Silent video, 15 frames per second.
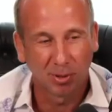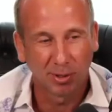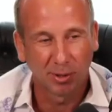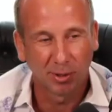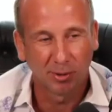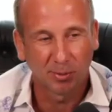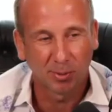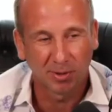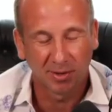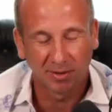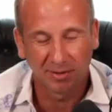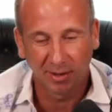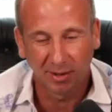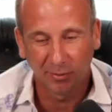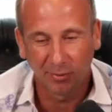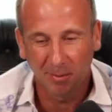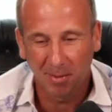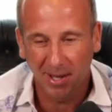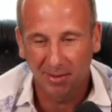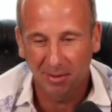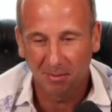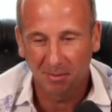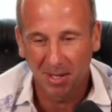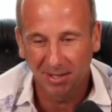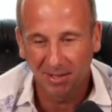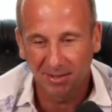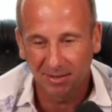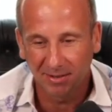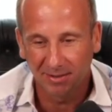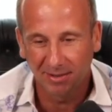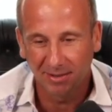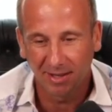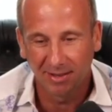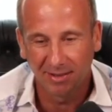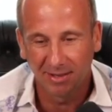honest with yourself about the meanness and